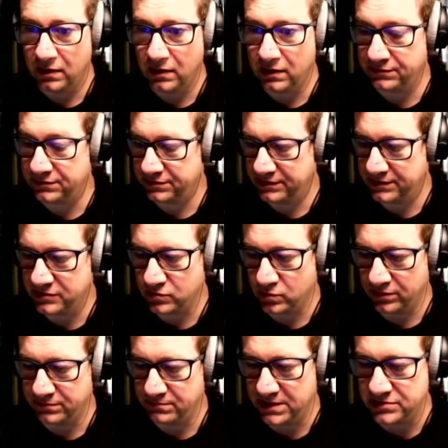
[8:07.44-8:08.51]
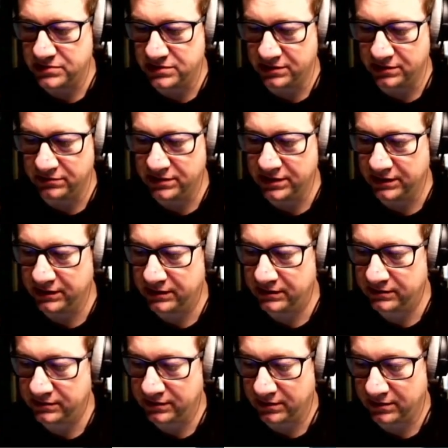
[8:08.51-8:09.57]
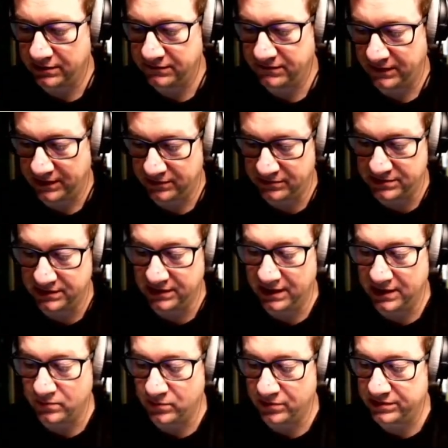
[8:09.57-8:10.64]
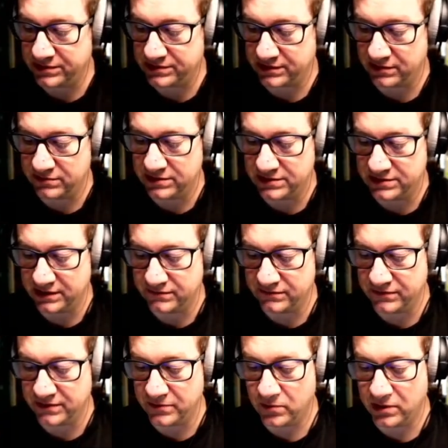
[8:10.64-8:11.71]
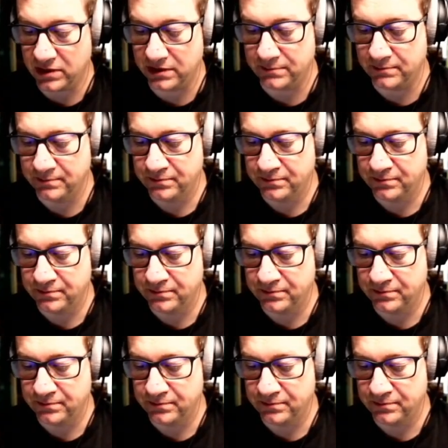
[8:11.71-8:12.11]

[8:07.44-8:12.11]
Other things worth mentioning on here, I found again with the Sony ZV-1,